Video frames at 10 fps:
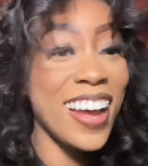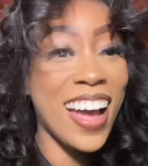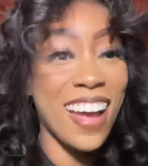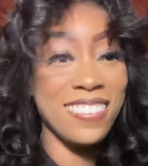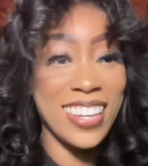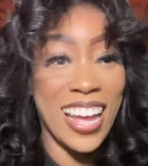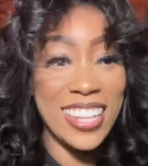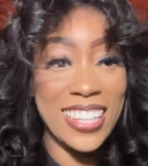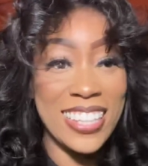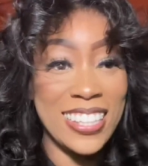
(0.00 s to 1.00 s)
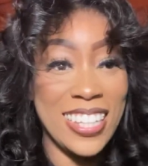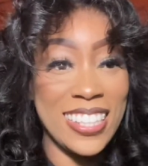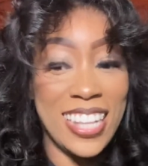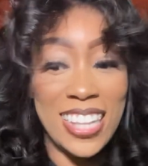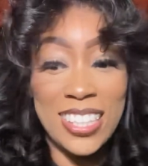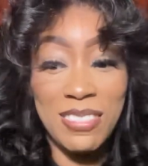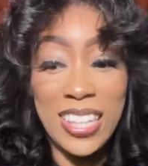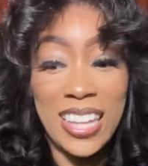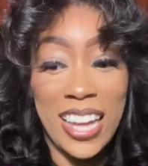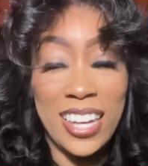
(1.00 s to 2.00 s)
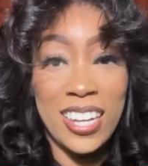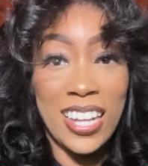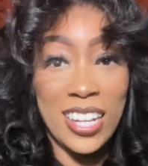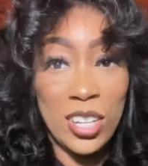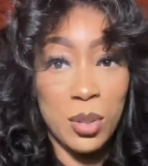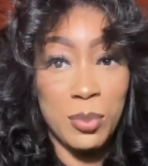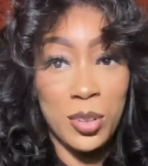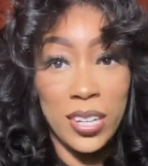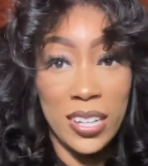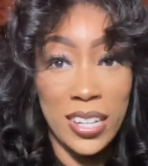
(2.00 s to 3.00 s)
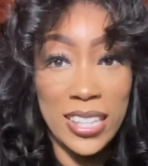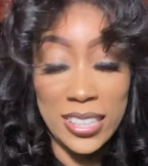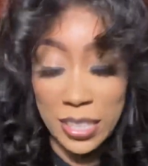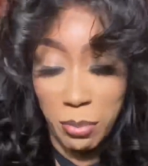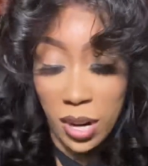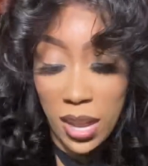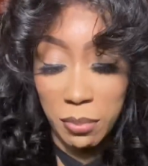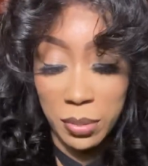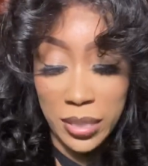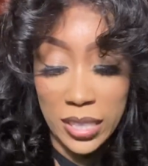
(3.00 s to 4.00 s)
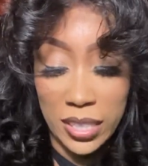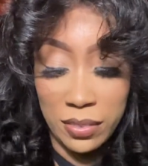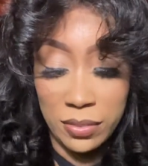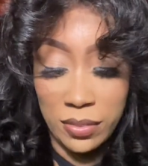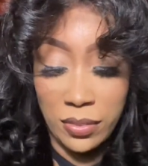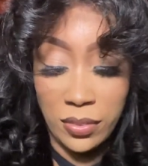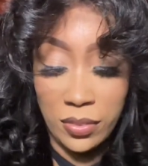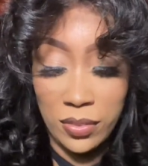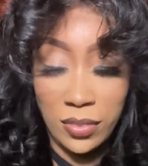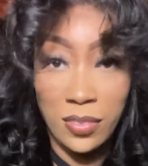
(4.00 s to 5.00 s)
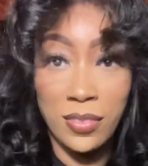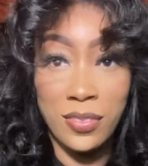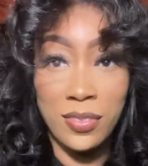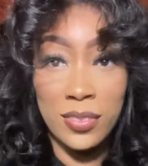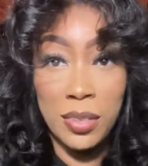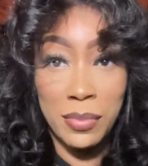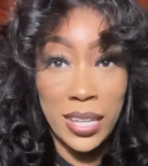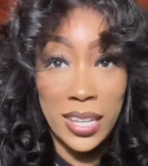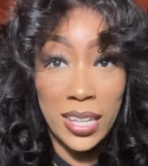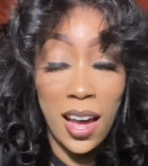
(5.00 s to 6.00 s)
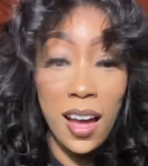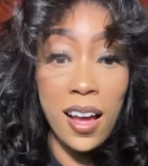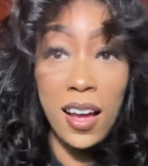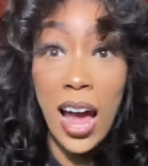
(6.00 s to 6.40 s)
I feel like this needs like to be layered a little more is the problem here. But y'all,